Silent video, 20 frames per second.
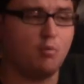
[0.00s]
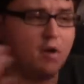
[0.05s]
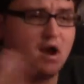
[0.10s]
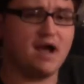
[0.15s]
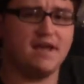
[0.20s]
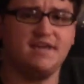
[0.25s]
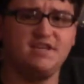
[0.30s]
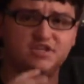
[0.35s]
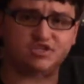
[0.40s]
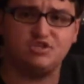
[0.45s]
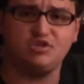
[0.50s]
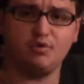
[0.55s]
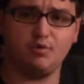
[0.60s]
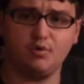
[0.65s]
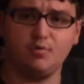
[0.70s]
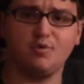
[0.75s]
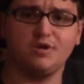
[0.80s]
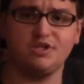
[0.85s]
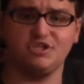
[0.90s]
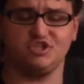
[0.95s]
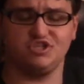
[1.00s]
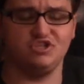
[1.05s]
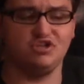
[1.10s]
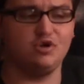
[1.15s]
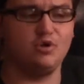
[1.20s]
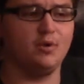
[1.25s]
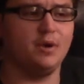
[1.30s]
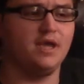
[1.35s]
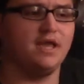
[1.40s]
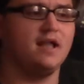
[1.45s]
why he's doing what he's
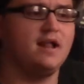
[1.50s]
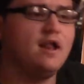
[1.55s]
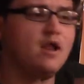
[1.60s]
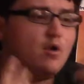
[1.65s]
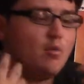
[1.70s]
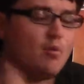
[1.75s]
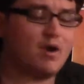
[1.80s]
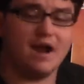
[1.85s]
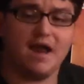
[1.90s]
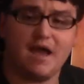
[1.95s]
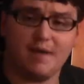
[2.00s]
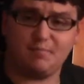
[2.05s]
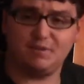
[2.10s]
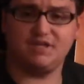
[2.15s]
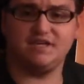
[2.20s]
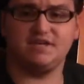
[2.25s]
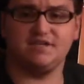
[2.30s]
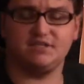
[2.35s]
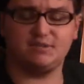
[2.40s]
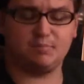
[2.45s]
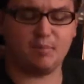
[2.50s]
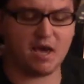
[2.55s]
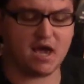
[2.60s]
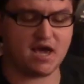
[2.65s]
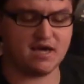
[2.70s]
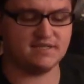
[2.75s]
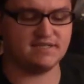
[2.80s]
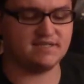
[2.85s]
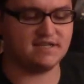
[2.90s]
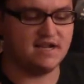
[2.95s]
doing, what happened in his
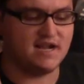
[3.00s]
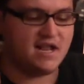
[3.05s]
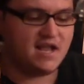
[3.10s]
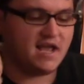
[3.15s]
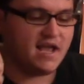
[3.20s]
past,